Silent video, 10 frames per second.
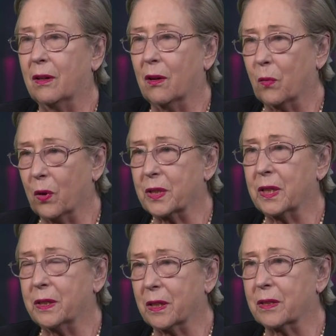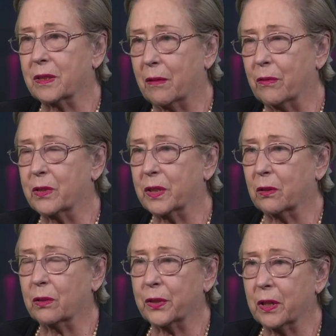of what he does every
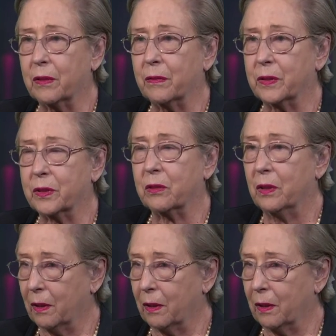single day of his